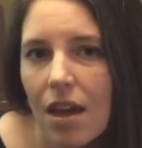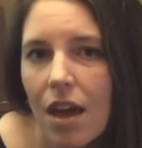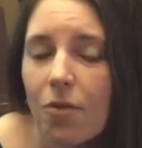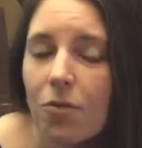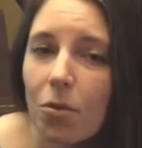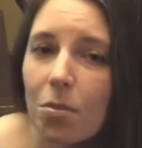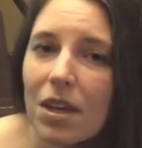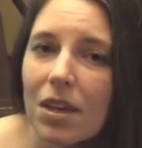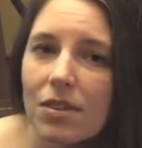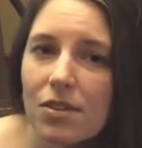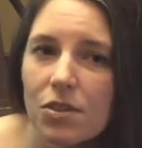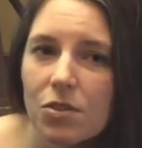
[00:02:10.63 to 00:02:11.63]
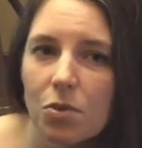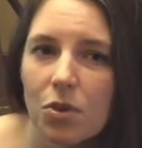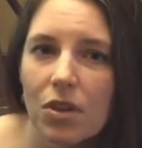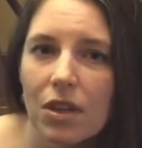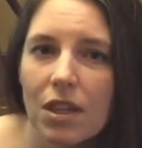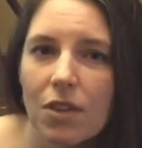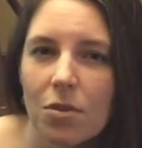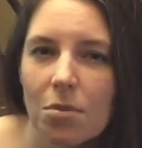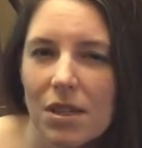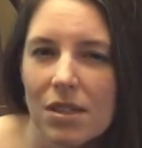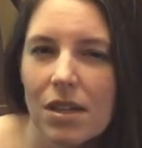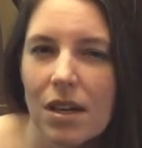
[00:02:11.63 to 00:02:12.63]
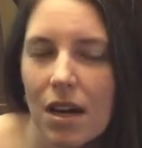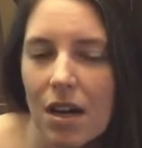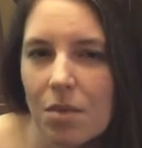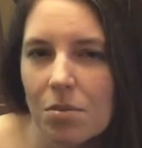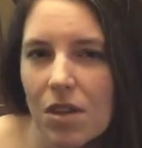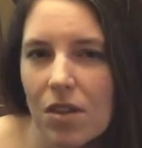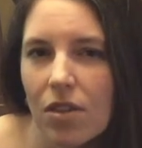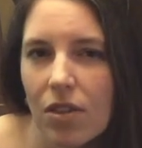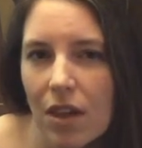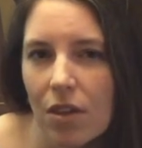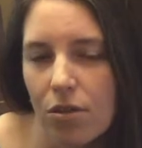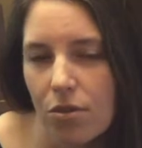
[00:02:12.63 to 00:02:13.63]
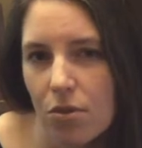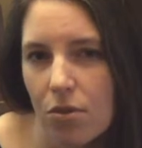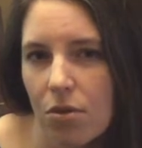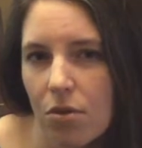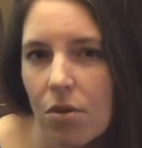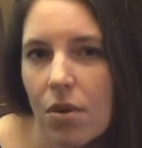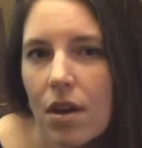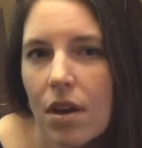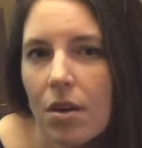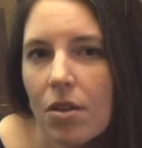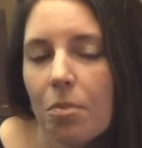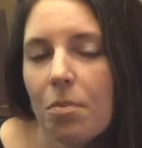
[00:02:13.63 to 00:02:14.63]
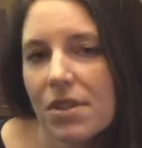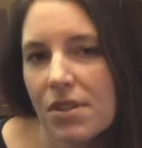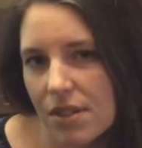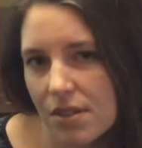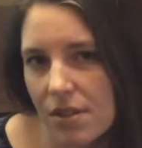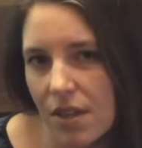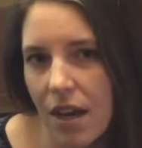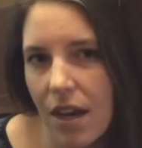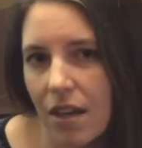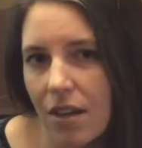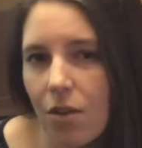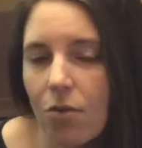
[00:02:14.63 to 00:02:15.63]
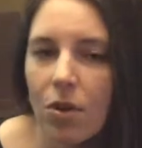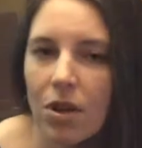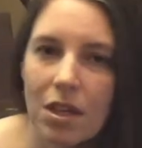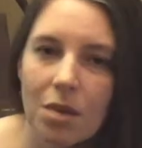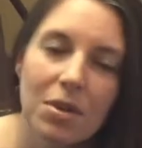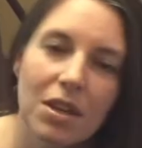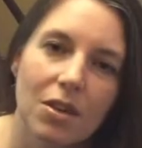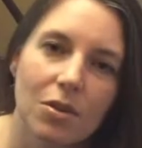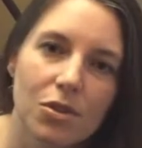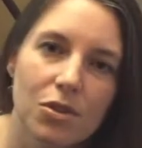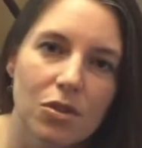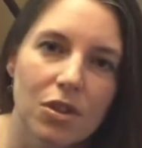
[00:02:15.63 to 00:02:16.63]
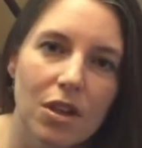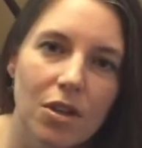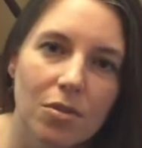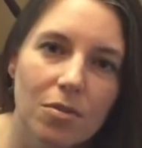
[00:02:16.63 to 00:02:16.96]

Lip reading: And for me, this has really given me time to think through the business side of running a piano studio.